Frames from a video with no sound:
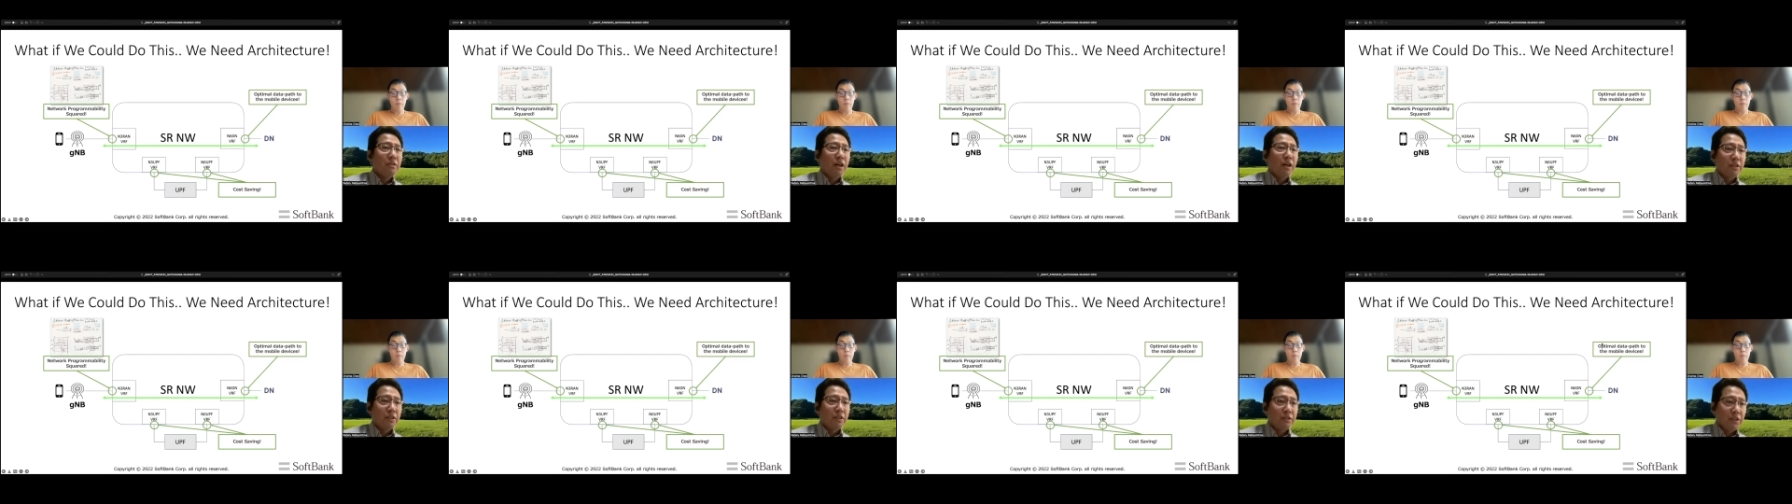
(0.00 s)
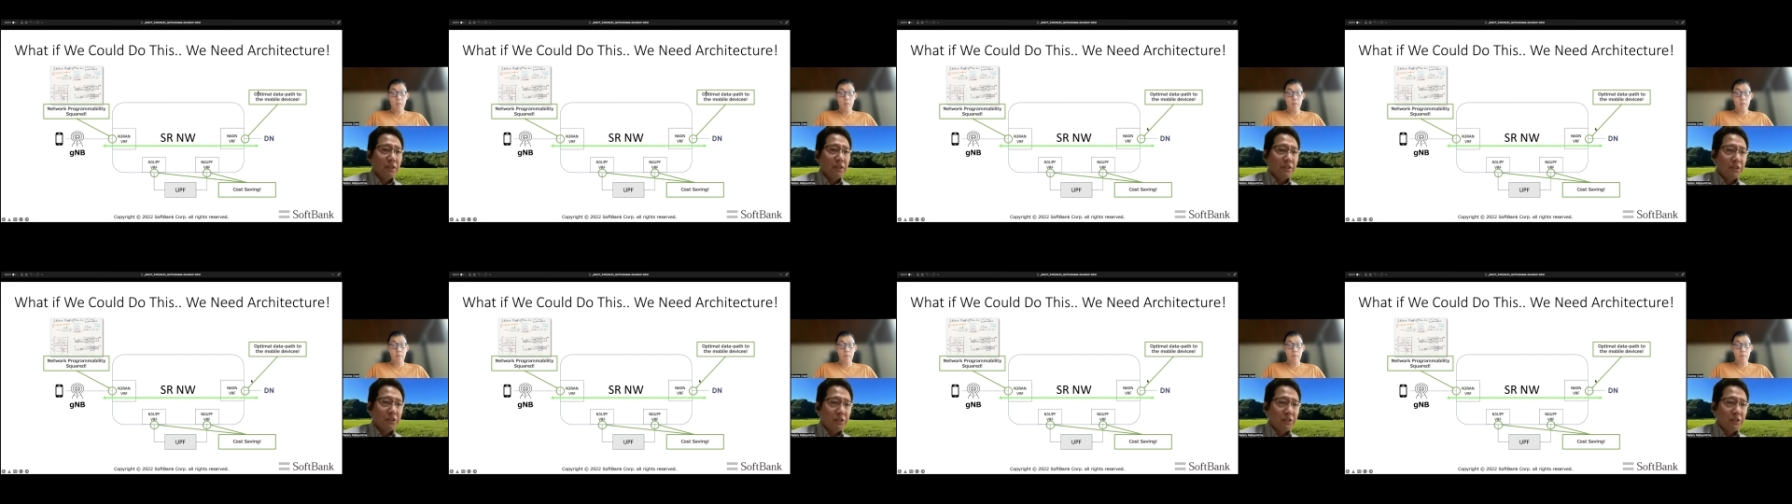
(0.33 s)

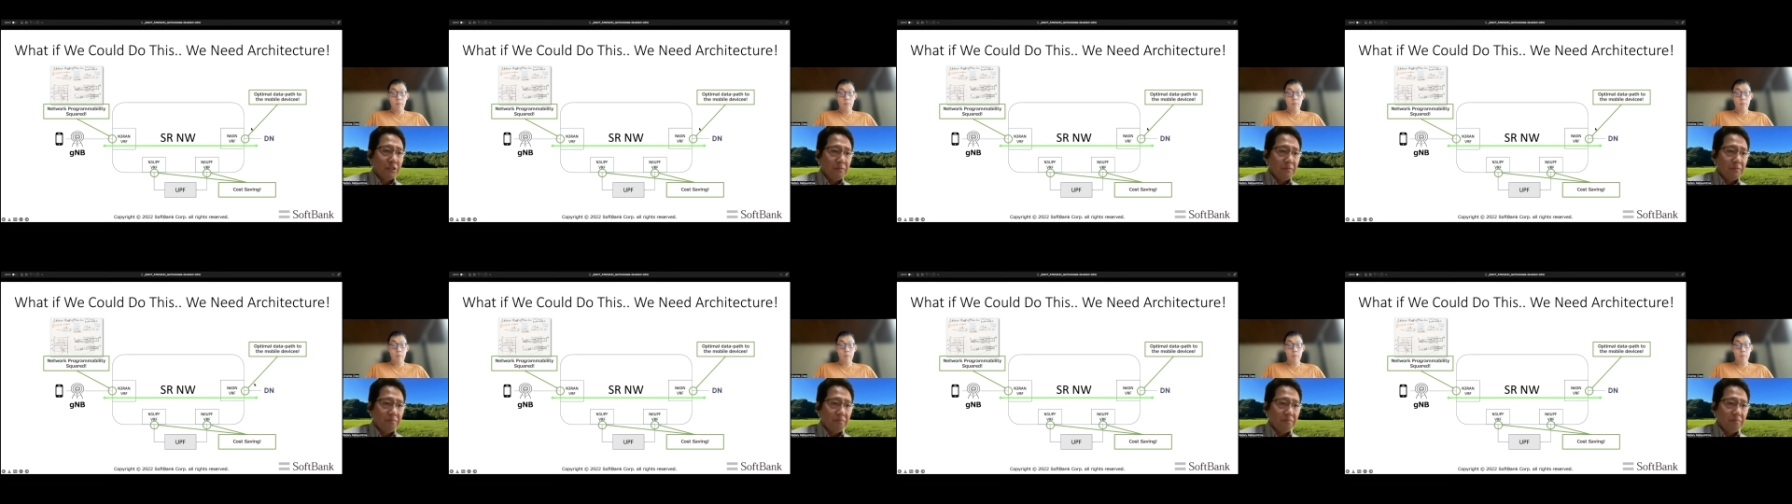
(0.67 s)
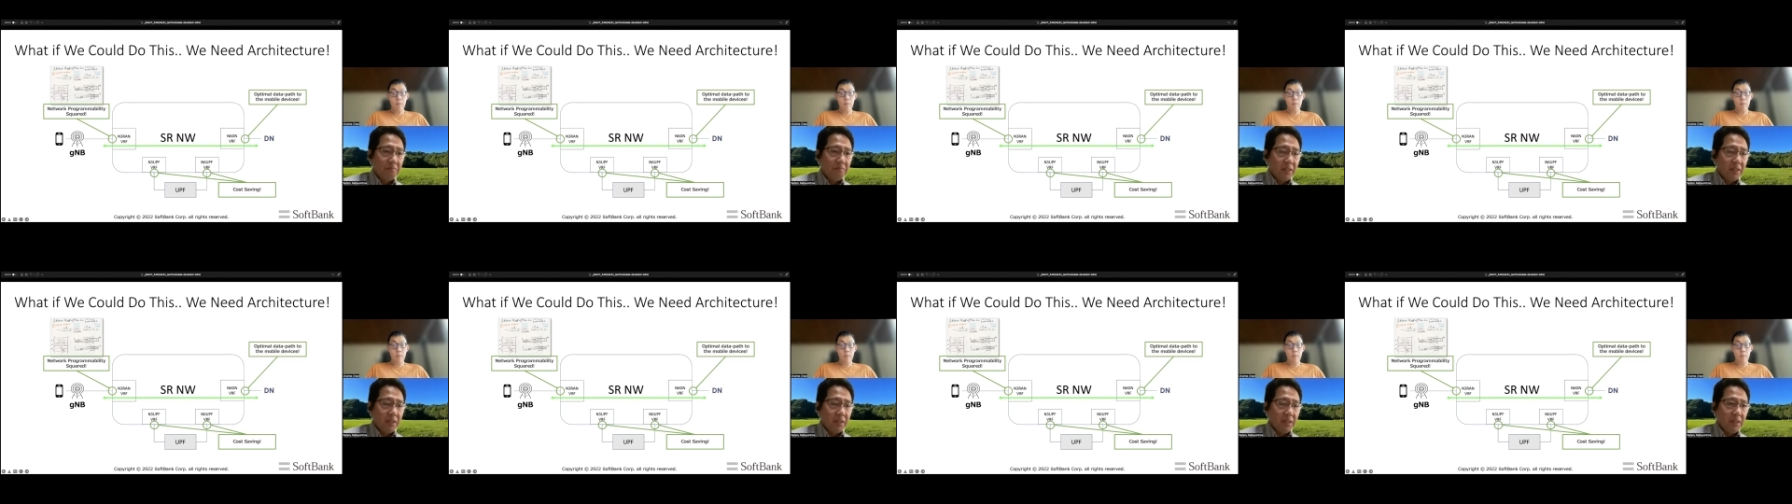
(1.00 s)
architecture
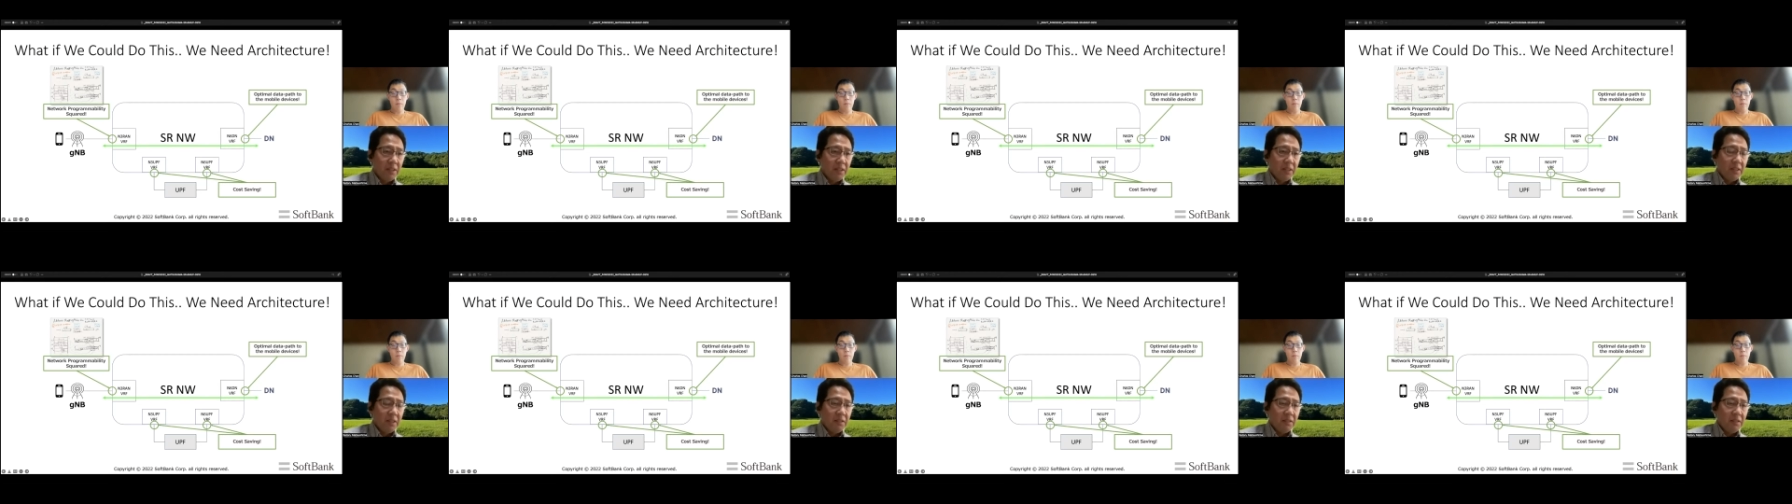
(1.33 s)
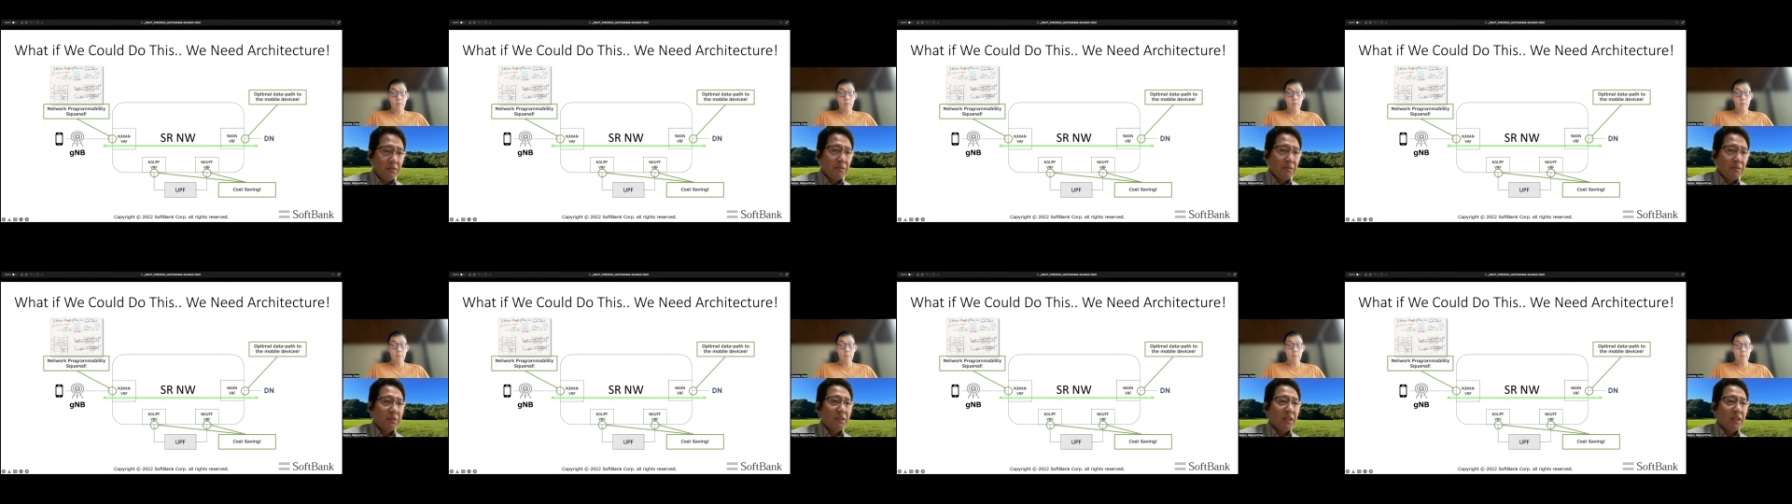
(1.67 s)

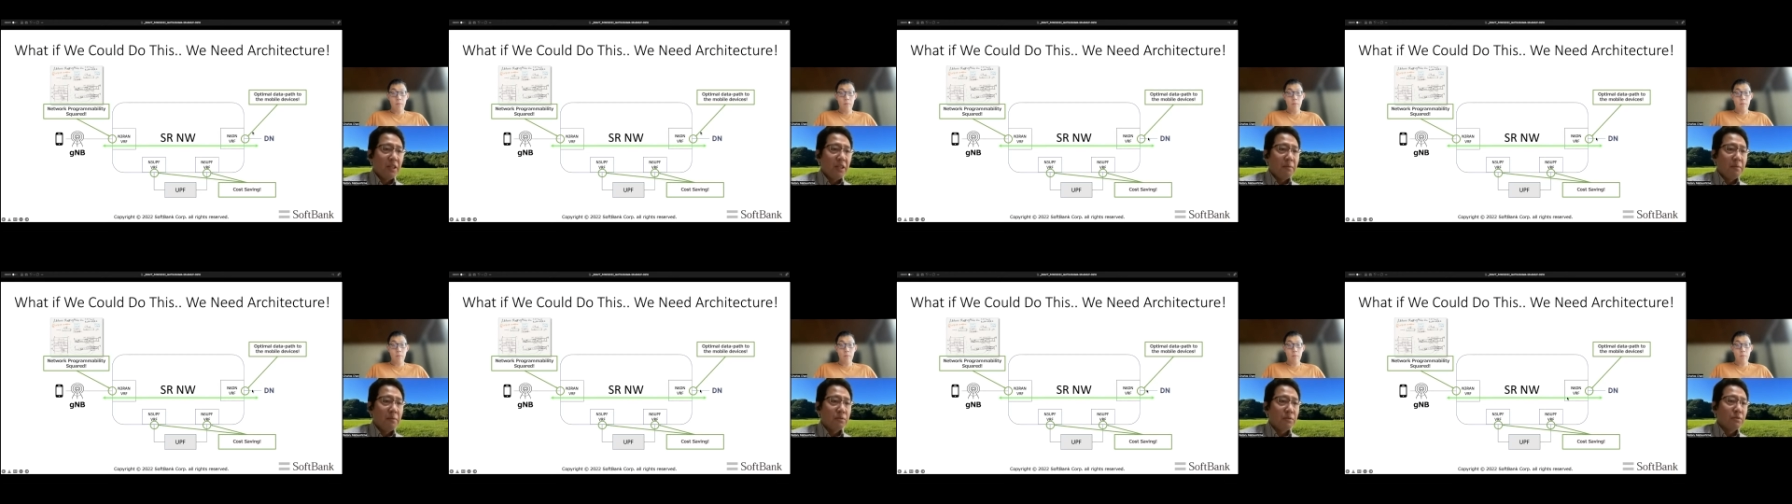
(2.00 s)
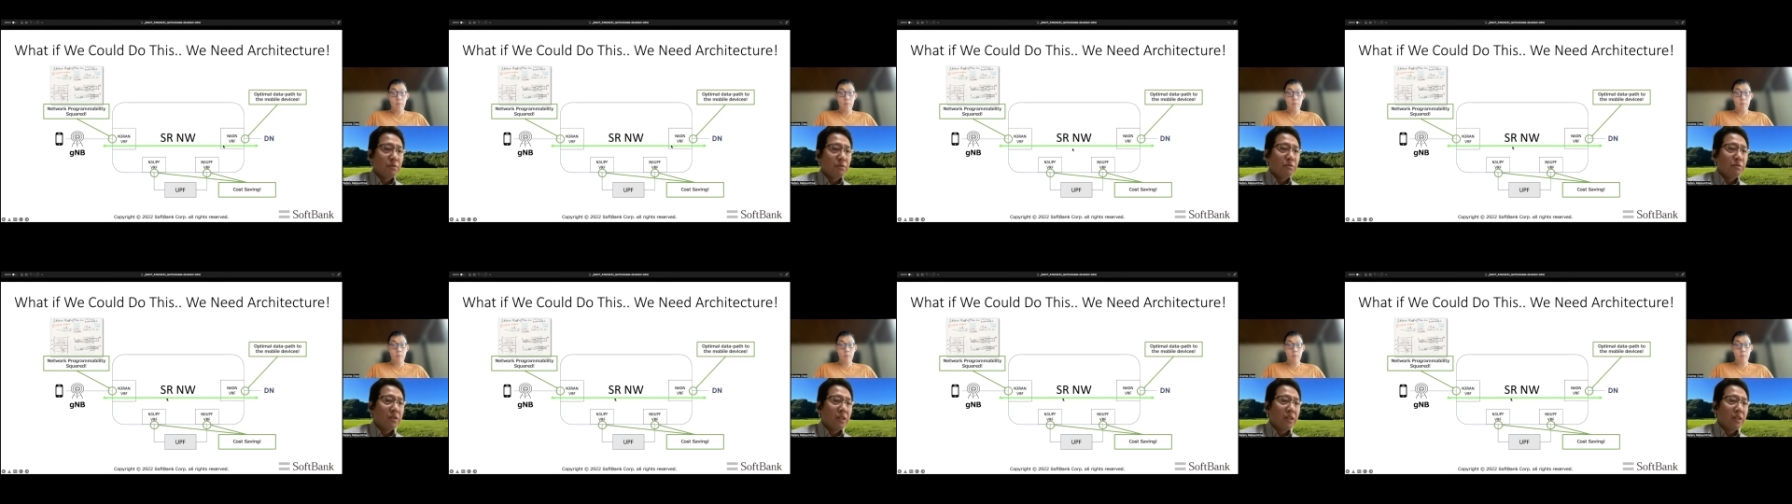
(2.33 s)
to enable to
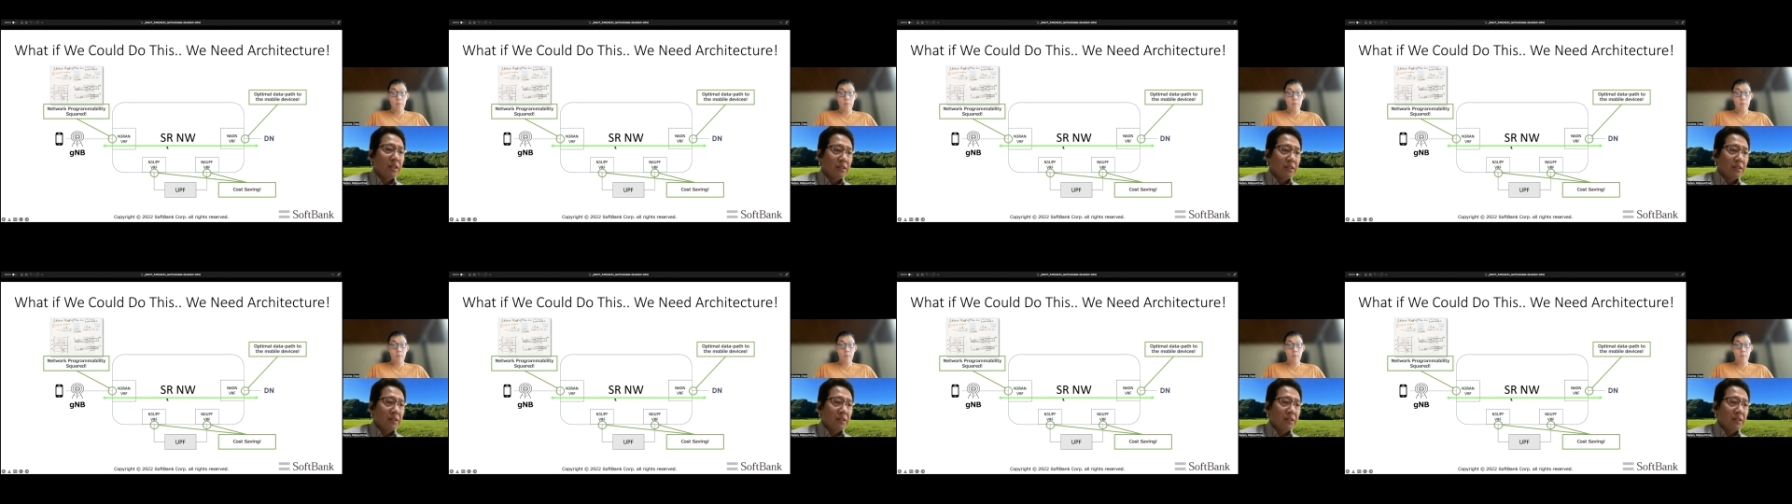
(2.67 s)
do that.